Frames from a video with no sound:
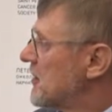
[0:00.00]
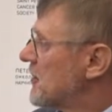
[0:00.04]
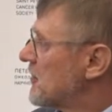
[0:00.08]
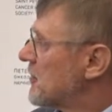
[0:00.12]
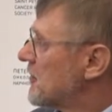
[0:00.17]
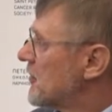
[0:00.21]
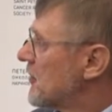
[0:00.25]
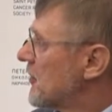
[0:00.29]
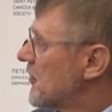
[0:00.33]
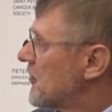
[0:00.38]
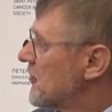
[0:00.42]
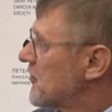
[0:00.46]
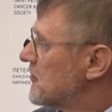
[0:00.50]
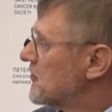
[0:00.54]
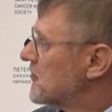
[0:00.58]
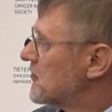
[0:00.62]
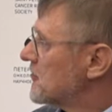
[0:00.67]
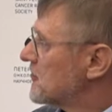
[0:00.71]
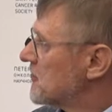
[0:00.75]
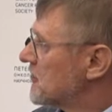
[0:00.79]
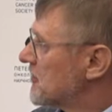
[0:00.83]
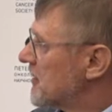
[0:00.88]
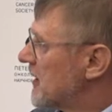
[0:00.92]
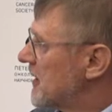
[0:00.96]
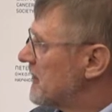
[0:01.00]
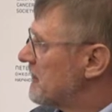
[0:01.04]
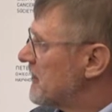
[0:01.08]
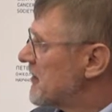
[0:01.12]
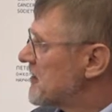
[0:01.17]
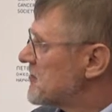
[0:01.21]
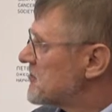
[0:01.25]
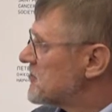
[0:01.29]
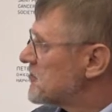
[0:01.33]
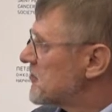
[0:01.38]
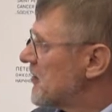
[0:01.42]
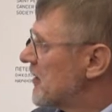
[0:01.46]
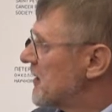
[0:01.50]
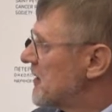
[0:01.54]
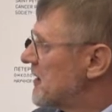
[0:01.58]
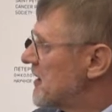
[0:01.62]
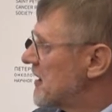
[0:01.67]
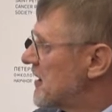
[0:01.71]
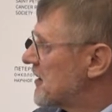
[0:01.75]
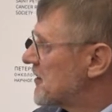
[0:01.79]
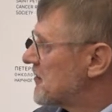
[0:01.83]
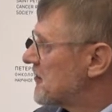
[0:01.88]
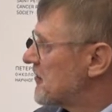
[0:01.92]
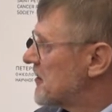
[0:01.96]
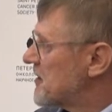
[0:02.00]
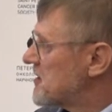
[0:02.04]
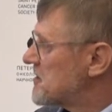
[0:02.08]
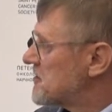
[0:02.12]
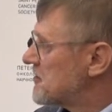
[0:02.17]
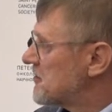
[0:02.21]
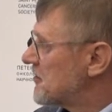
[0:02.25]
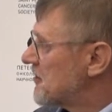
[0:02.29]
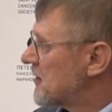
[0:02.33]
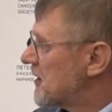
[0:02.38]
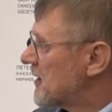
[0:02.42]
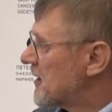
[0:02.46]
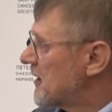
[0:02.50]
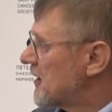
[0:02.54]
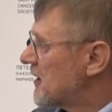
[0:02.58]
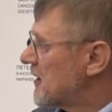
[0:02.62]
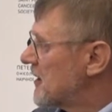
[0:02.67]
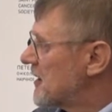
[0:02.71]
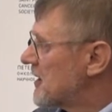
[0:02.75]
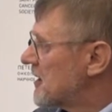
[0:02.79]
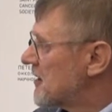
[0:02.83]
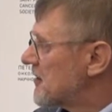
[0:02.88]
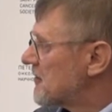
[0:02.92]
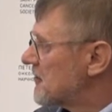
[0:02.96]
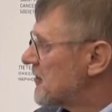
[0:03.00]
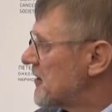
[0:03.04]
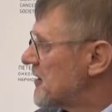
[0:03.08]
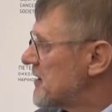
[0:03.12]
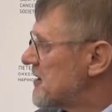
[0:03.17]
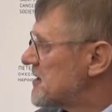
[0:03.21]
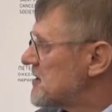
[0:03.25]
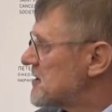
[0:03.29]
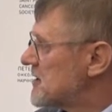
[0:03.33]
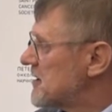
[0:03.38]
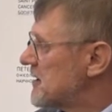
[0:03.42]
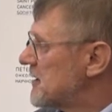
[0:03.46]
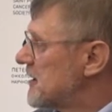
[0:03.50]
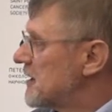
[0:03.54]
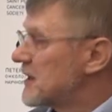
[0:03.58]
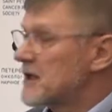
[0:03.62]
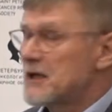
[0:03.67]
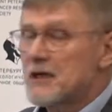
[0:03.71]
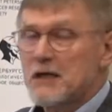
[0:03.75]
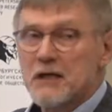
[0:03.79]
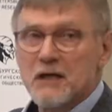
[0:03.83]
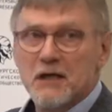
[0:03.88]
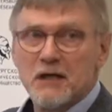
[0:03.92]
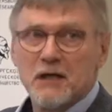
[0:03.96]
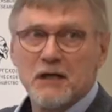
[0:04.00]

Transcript: no eventual decrease, historical decrease in